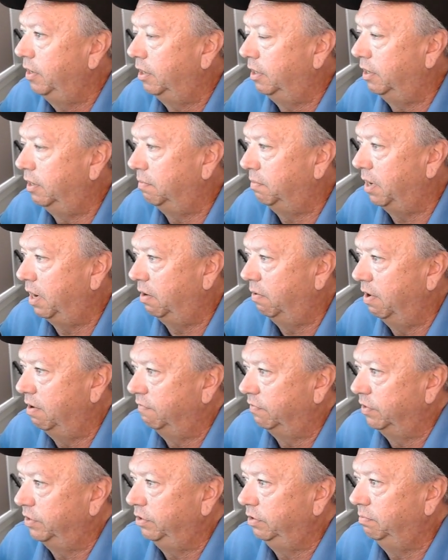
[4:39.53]
Um,
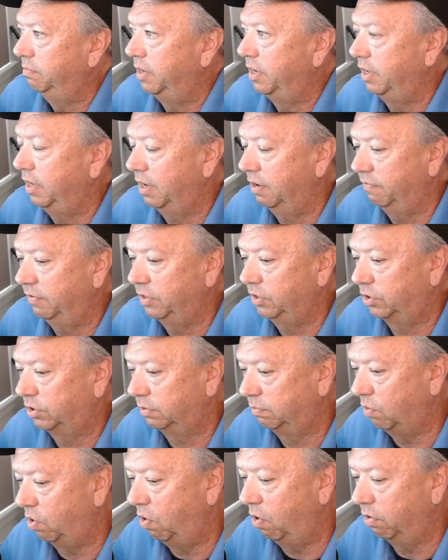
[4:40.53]
however, you may have a
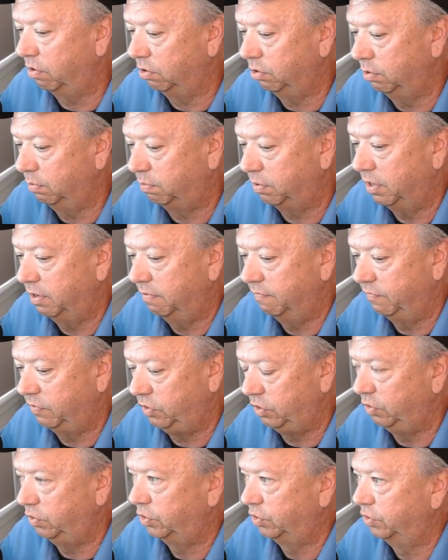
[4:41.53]
small group of
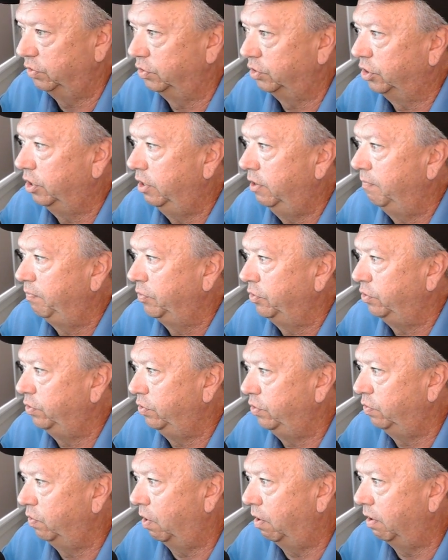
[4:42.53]
users
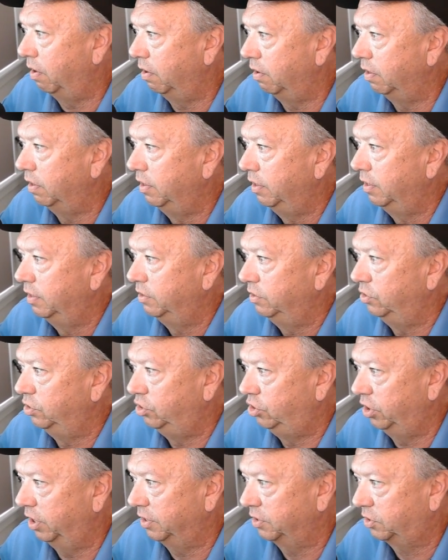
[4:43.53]
who are
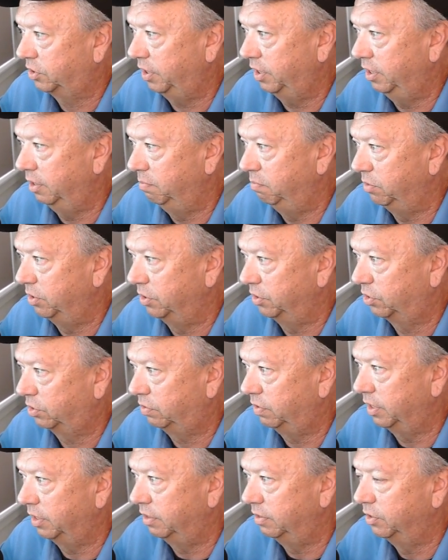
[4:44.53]
just
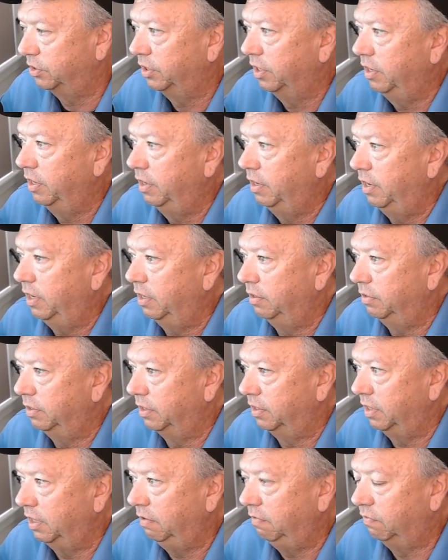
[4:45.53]
administrators, and
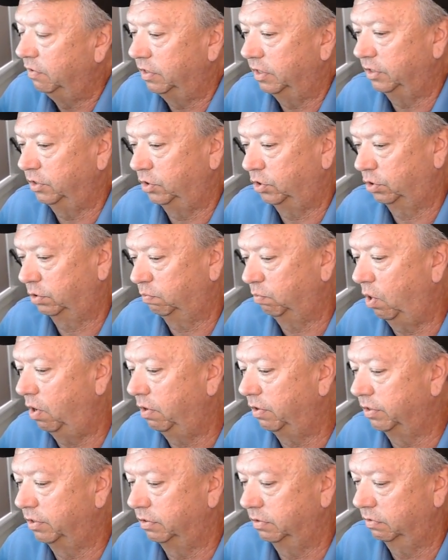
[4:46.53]
then even a
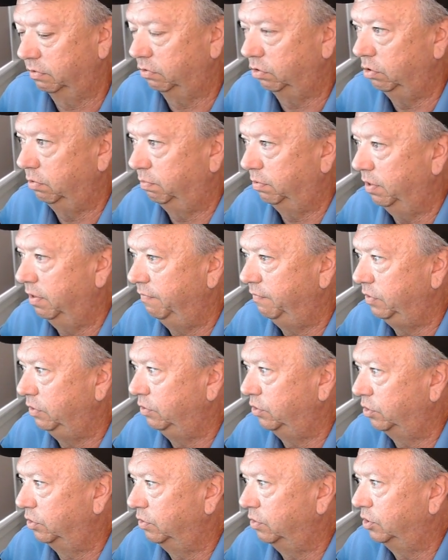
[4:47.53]
smaller group of
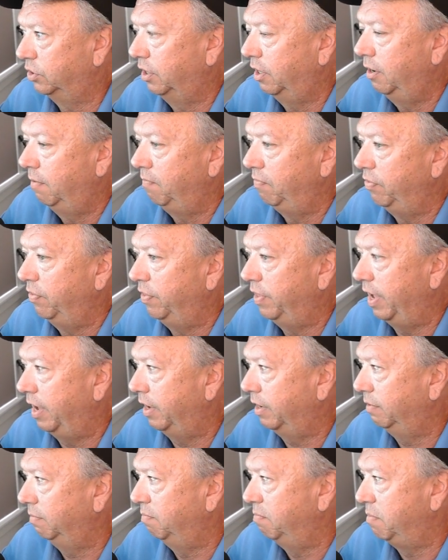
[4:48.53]
users
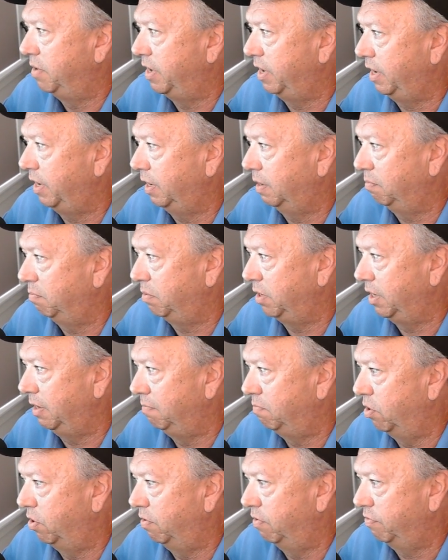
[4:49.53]
that may be
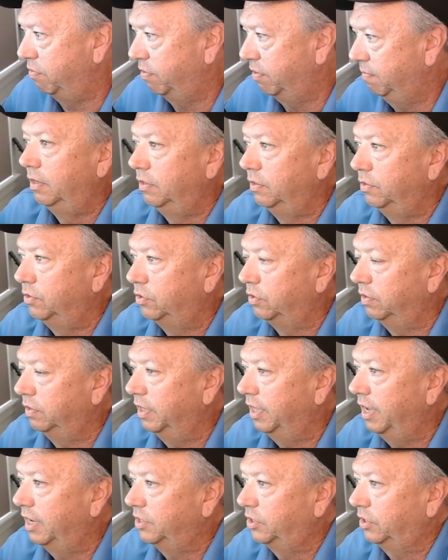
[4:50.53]
both. So,
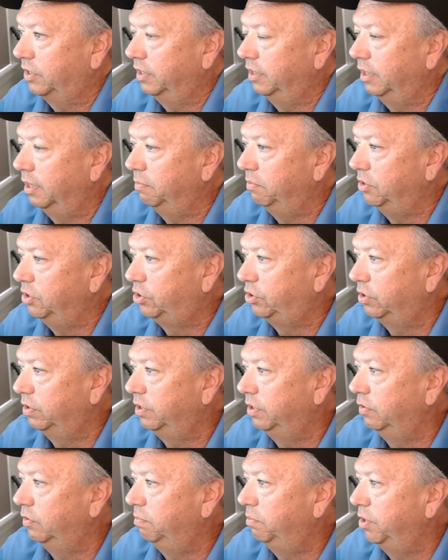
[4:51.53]
lastly, let me show
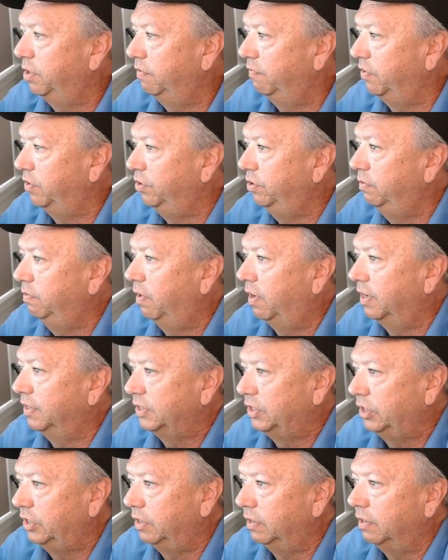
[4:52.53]
you a bit of a
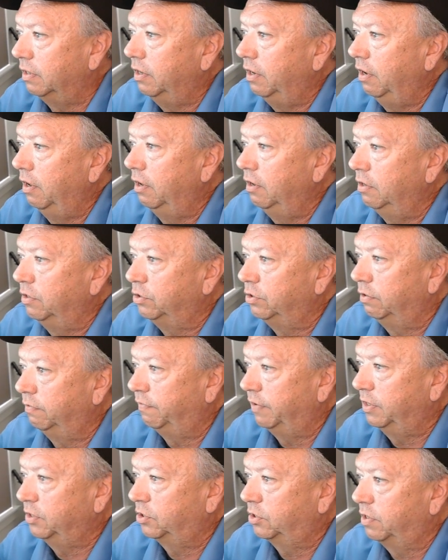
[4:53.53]
nuance here. So if
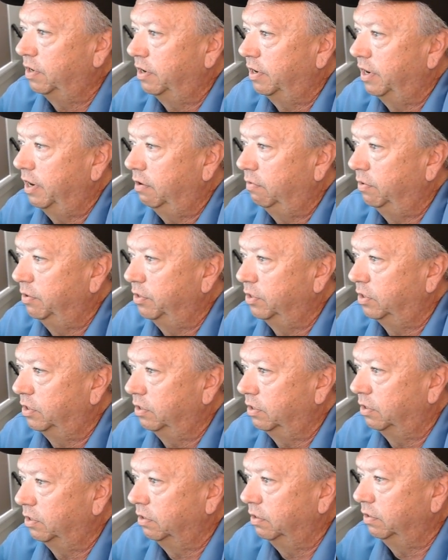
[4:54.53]
I start out with a
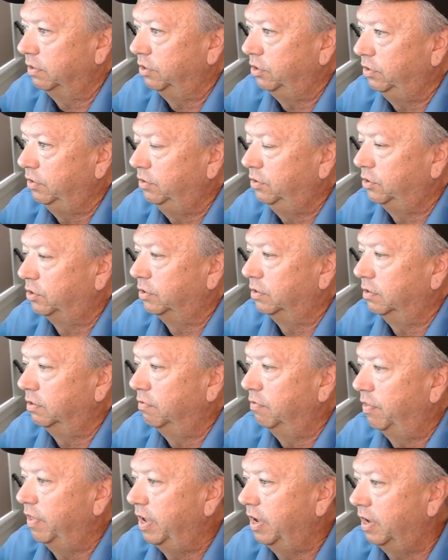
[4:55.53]
concurrent user
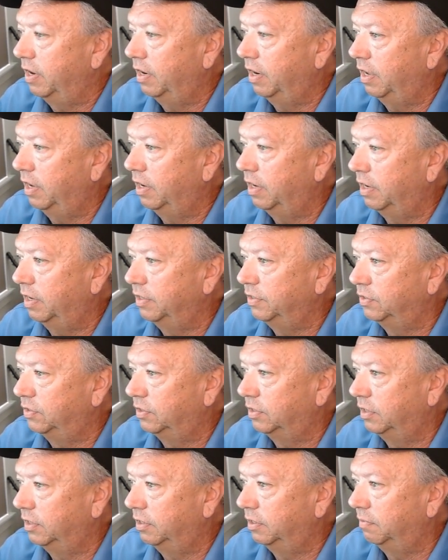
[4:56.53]
that
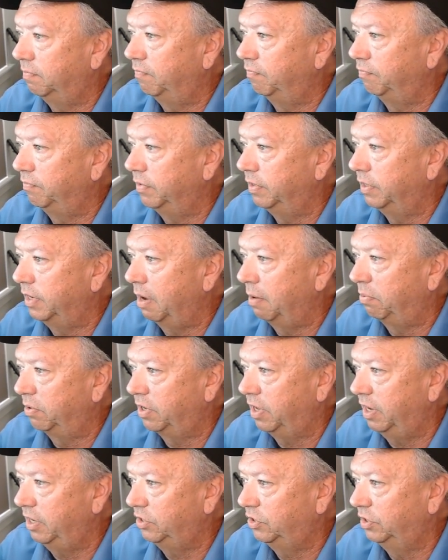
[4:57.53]
has um, an
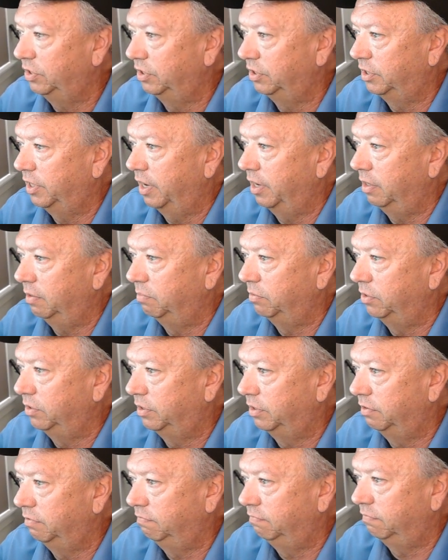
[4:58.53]
application entitlement
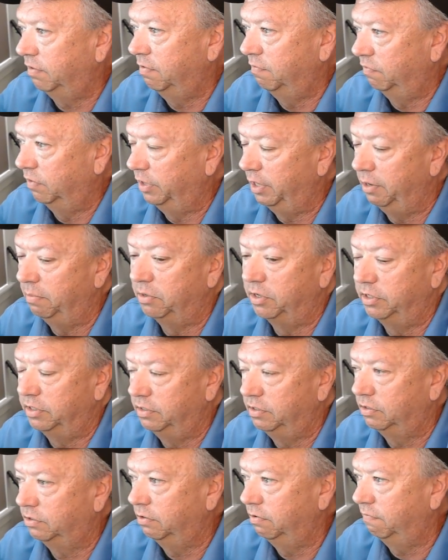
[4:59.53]
of, of
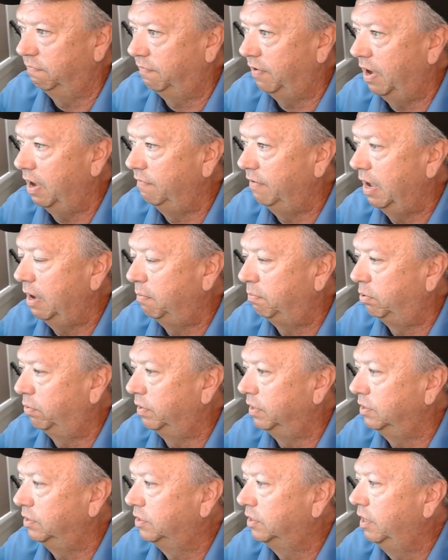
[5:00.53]
limited, so five app
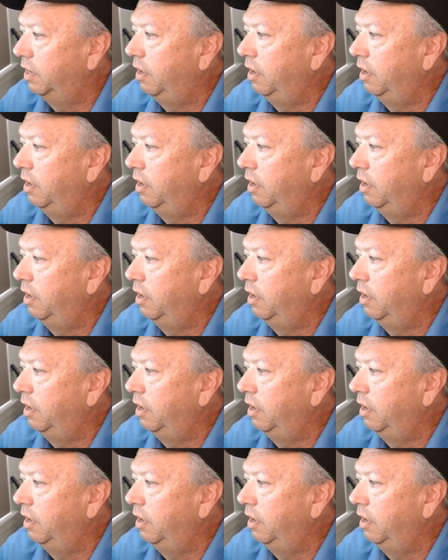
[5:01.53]
points,